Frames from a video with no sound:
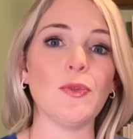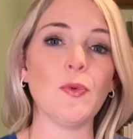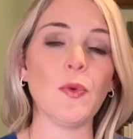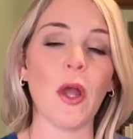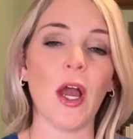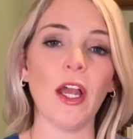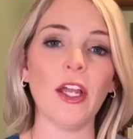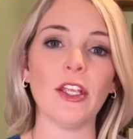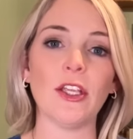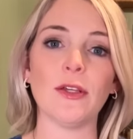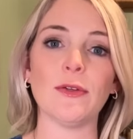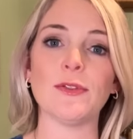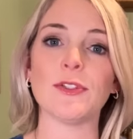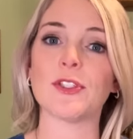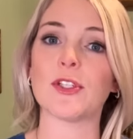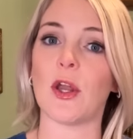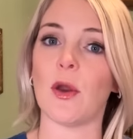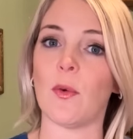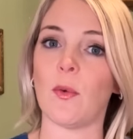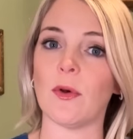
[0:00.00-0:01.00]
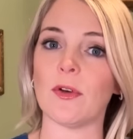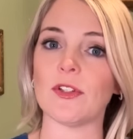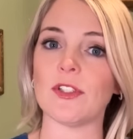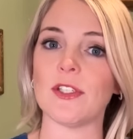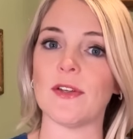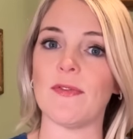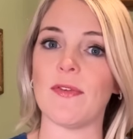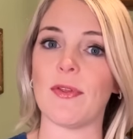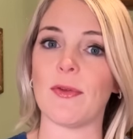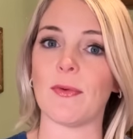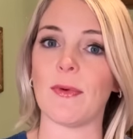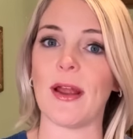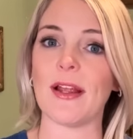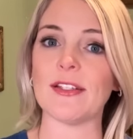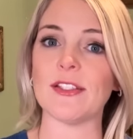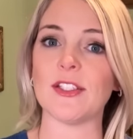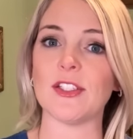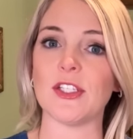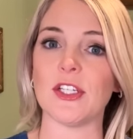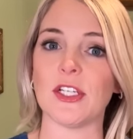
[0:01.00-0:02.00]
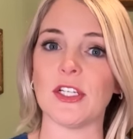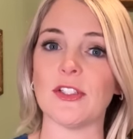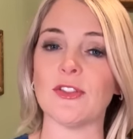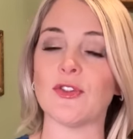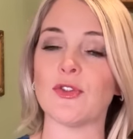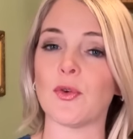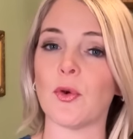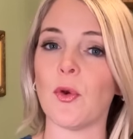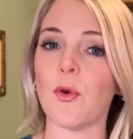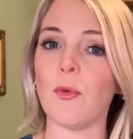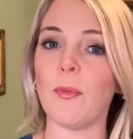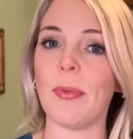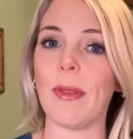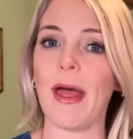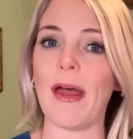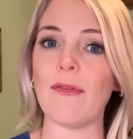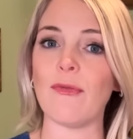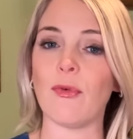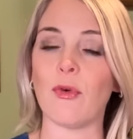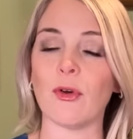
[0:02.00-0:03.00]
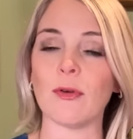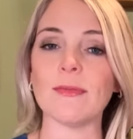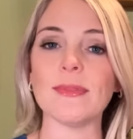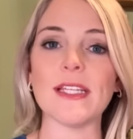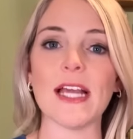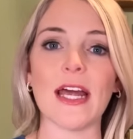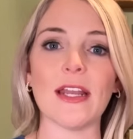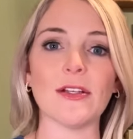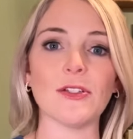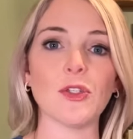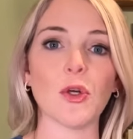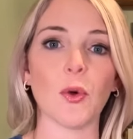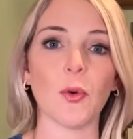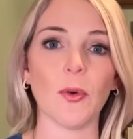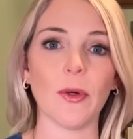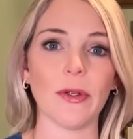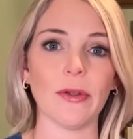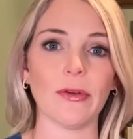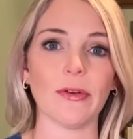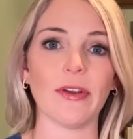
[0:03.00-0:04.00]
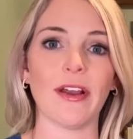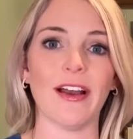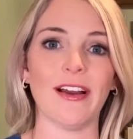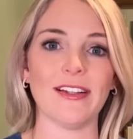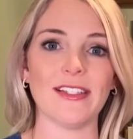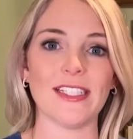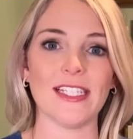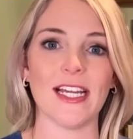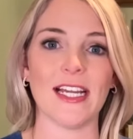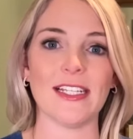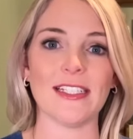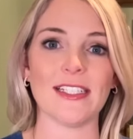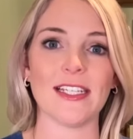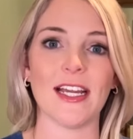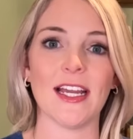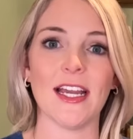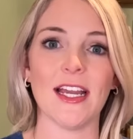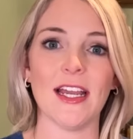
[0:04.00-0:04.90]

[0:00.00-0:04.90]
not use coercive threats to control platforms' editorial content.